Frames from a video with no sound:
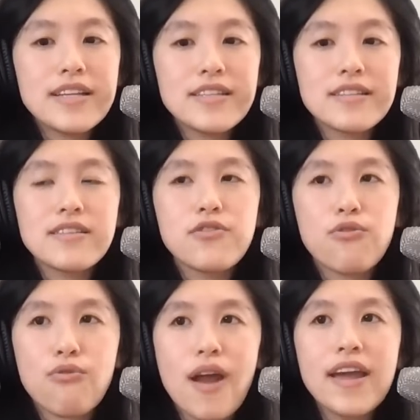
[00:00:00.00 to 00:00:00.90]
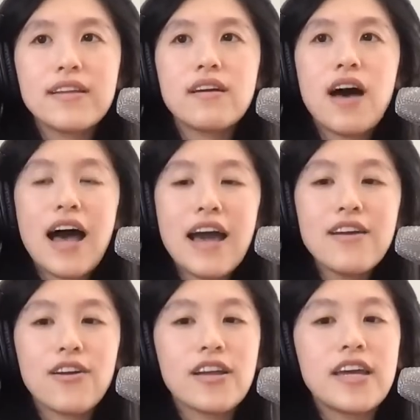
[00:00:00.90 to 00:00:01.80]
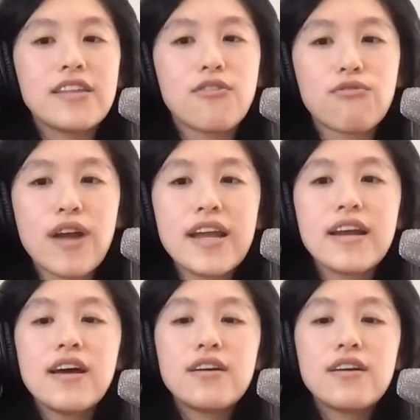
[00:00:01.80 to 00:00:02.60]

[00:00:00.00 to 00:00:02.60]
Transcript: essence and the right hierarchy, the right